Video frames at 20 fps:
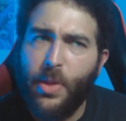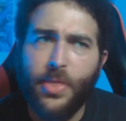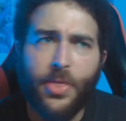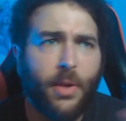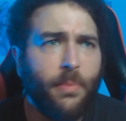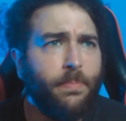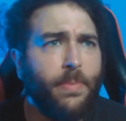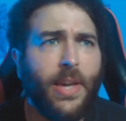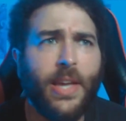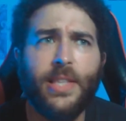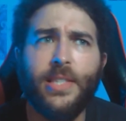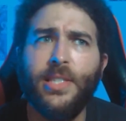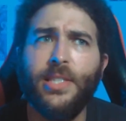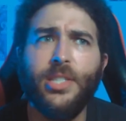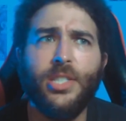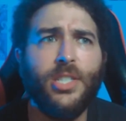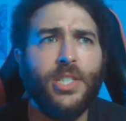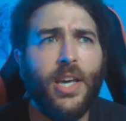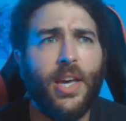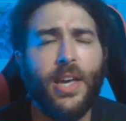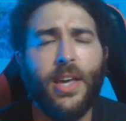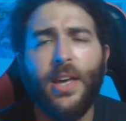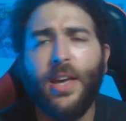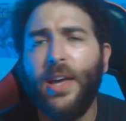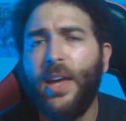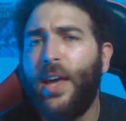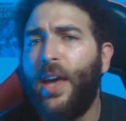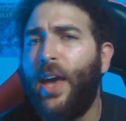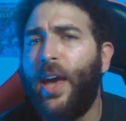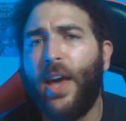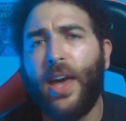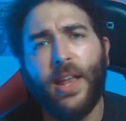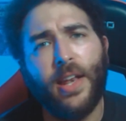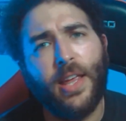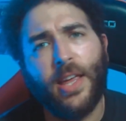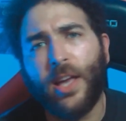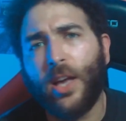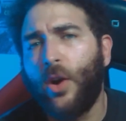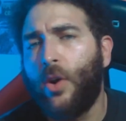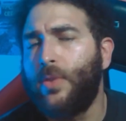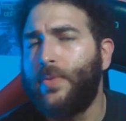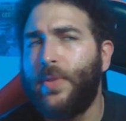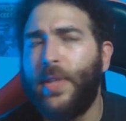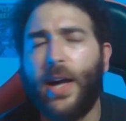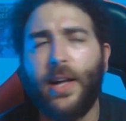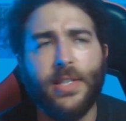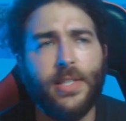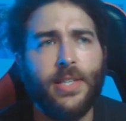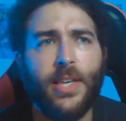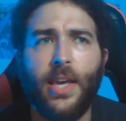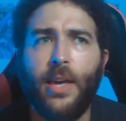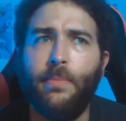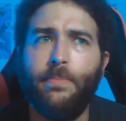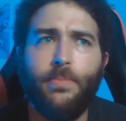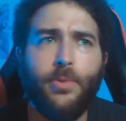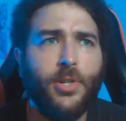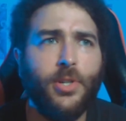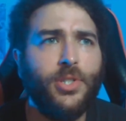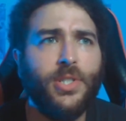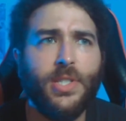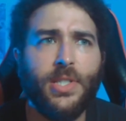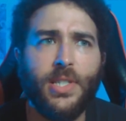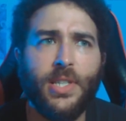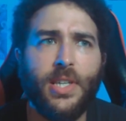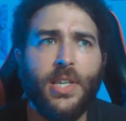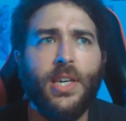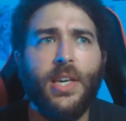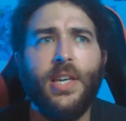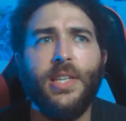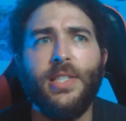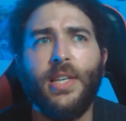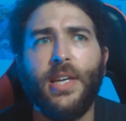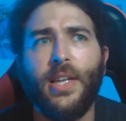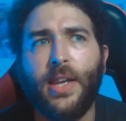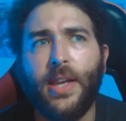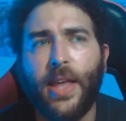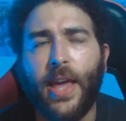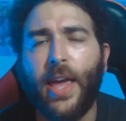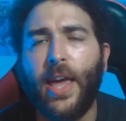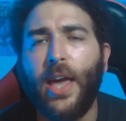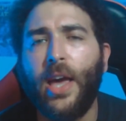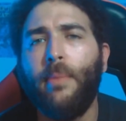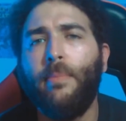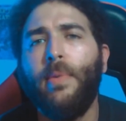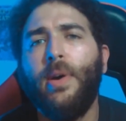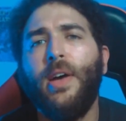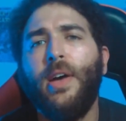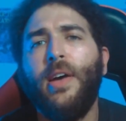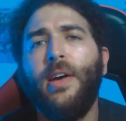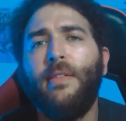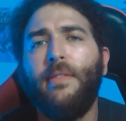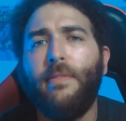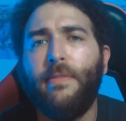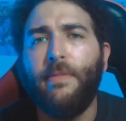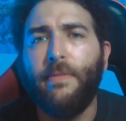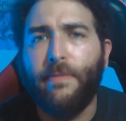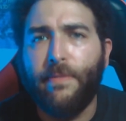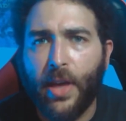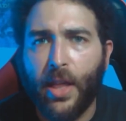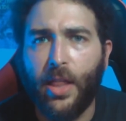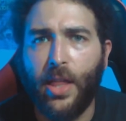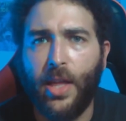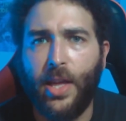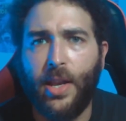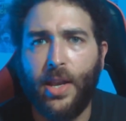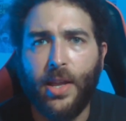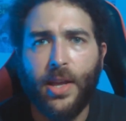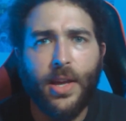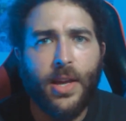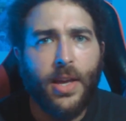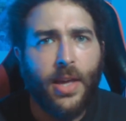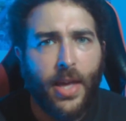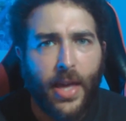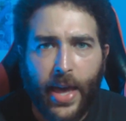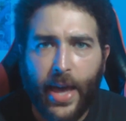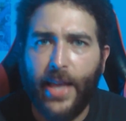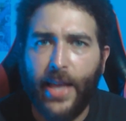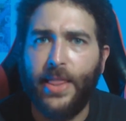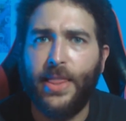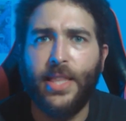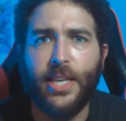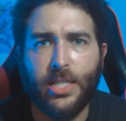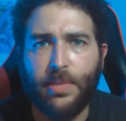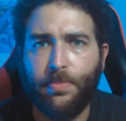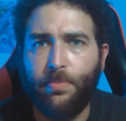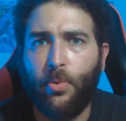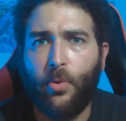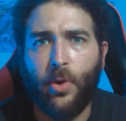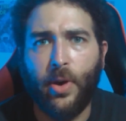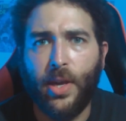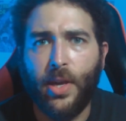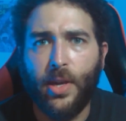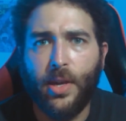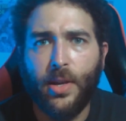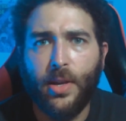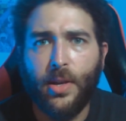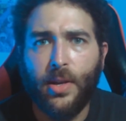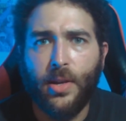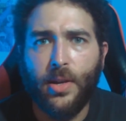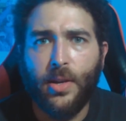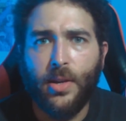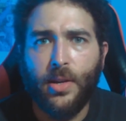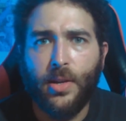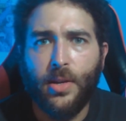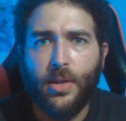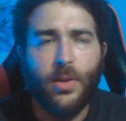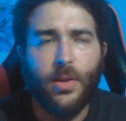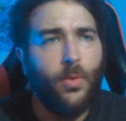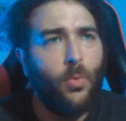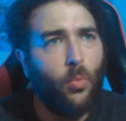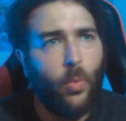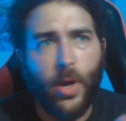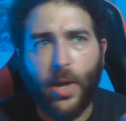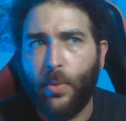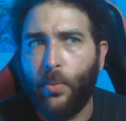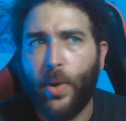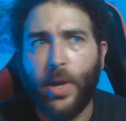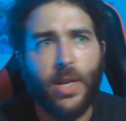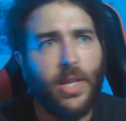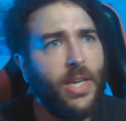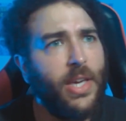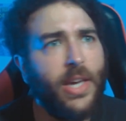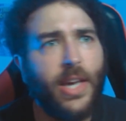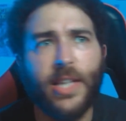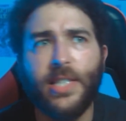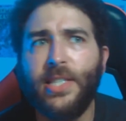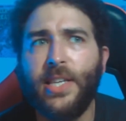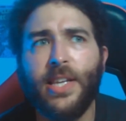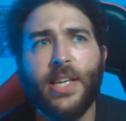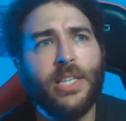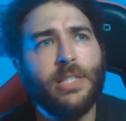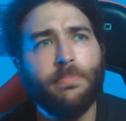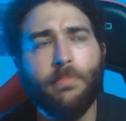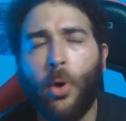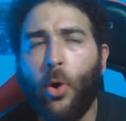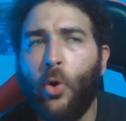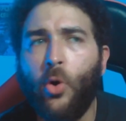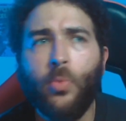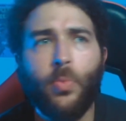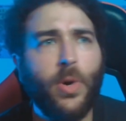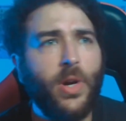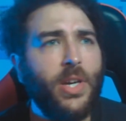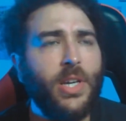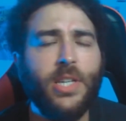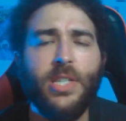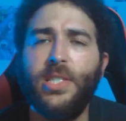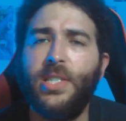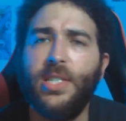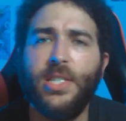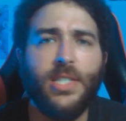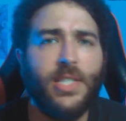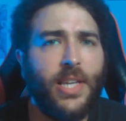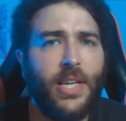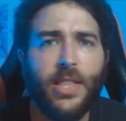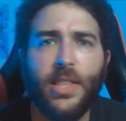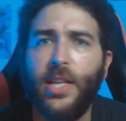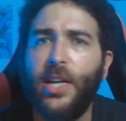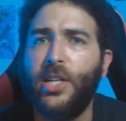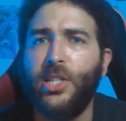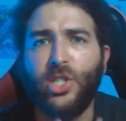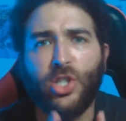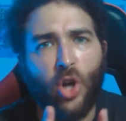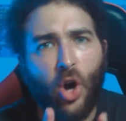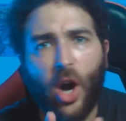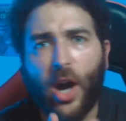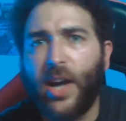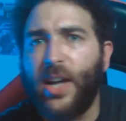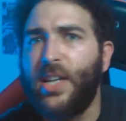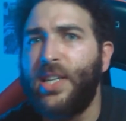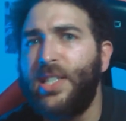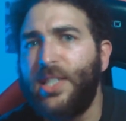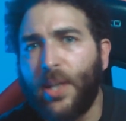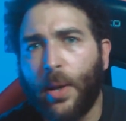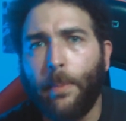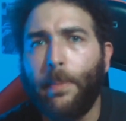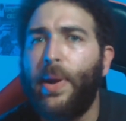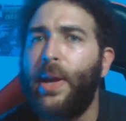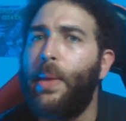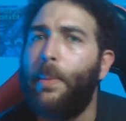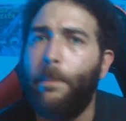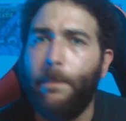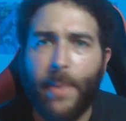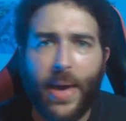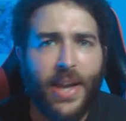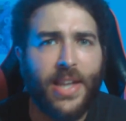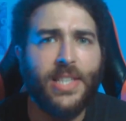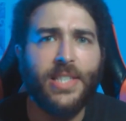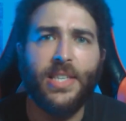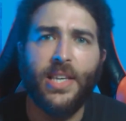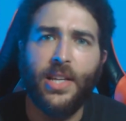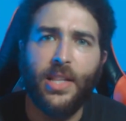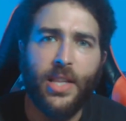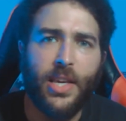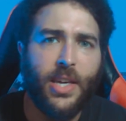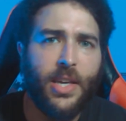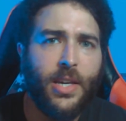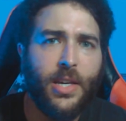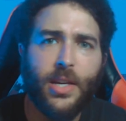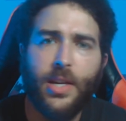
beats and shit. And it goes without saying, Pusha T is a damn villain at this point. When he gets in his mode where he's just sitting there talking to somebody menacingly,